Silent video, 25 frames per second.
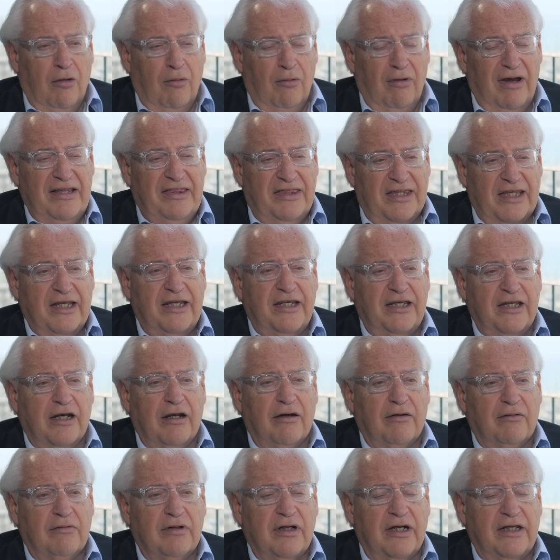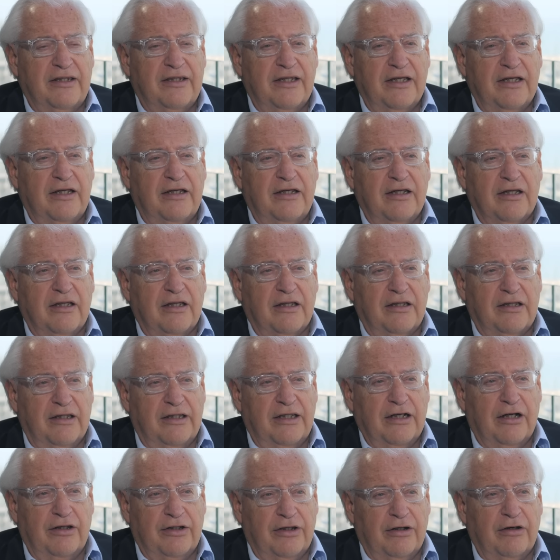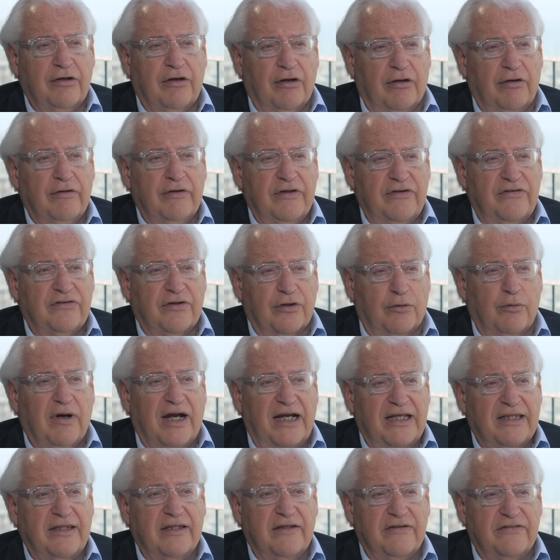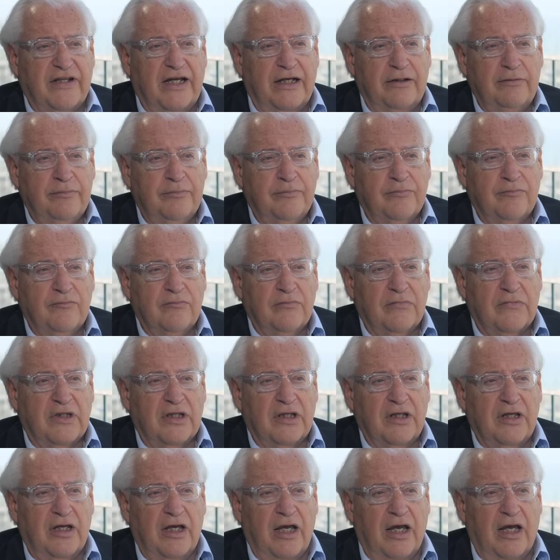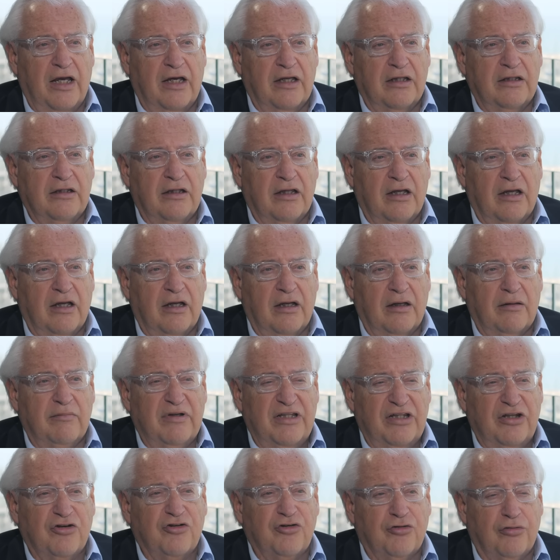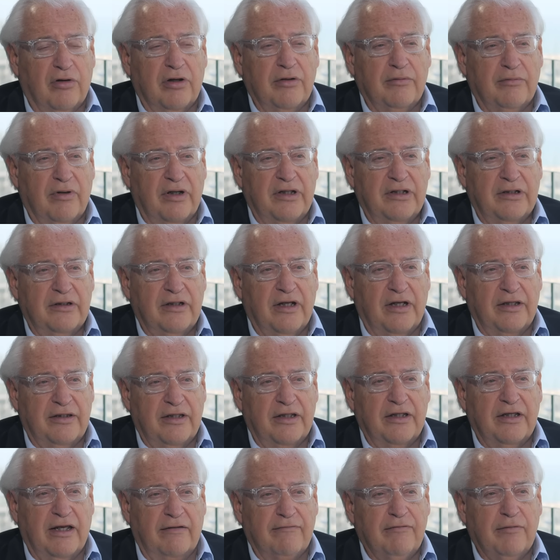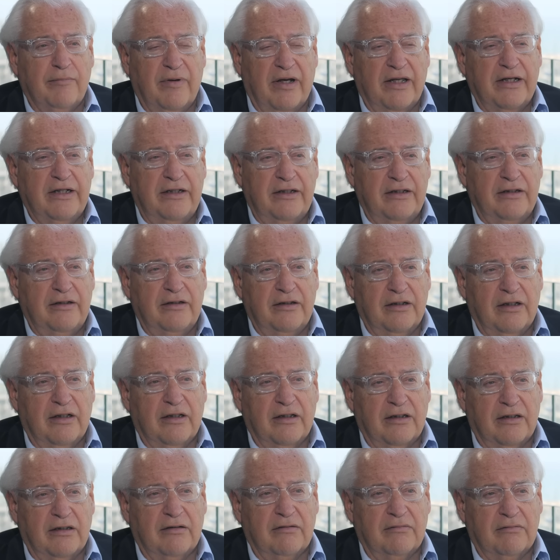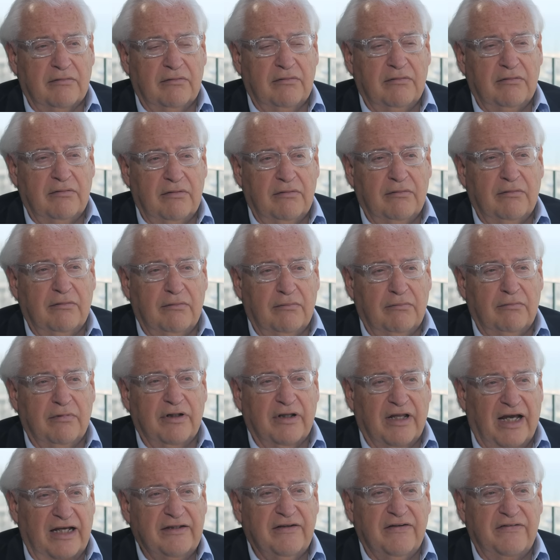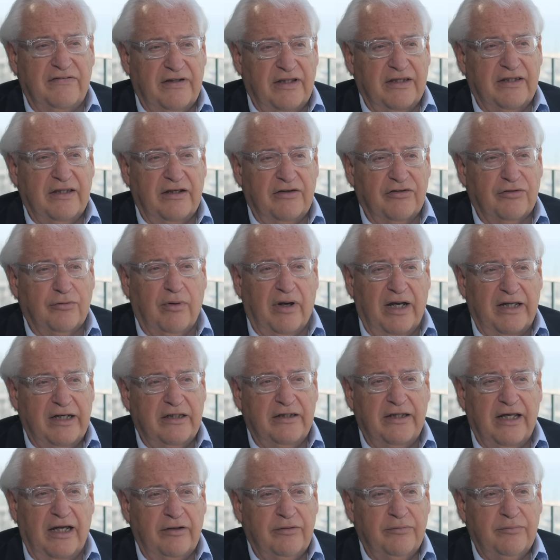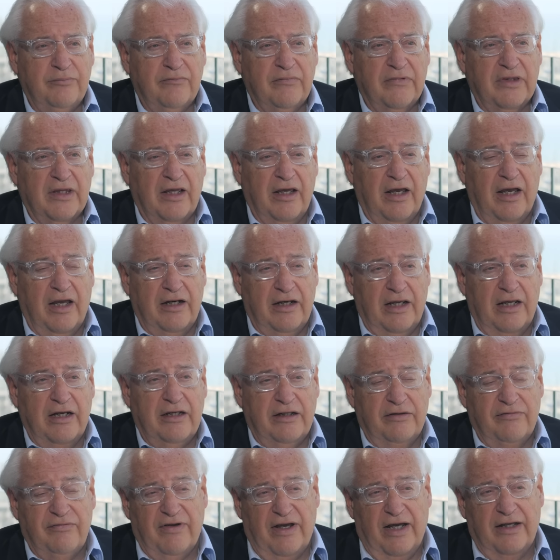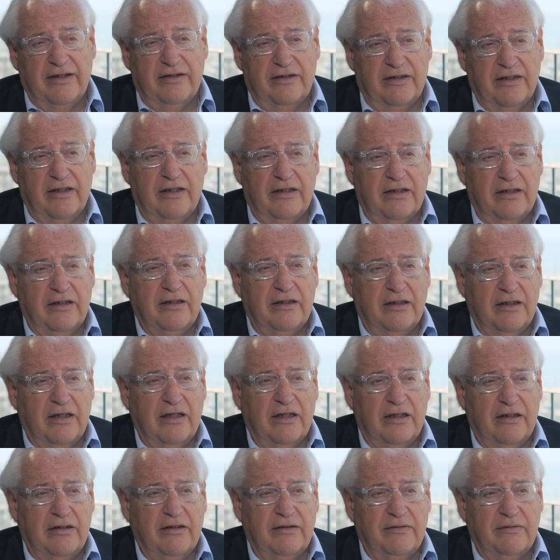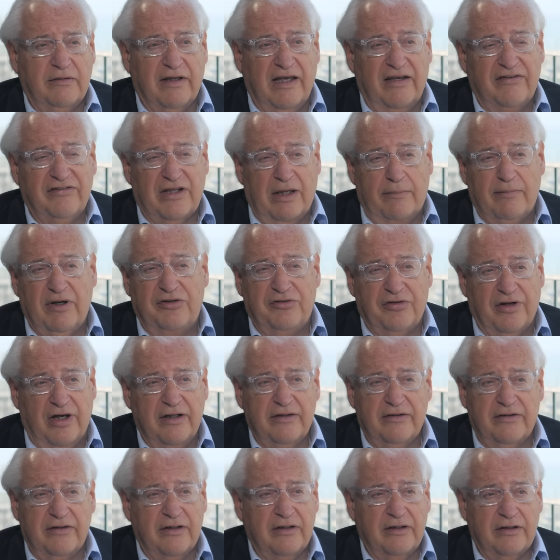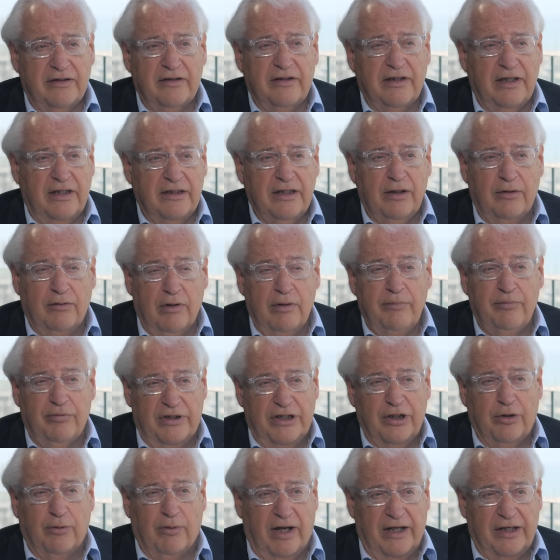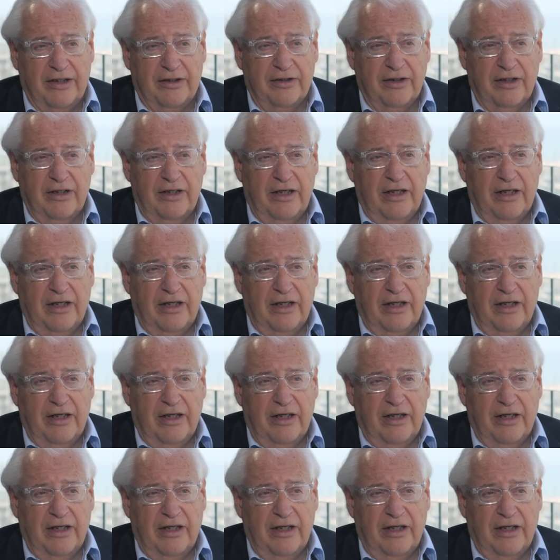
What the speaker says: Well, I think, their goal is to quiet things down. And in the short run, I think everybody would like to see things quieted down. And in fact, the last time I checked, they were pretty quiet.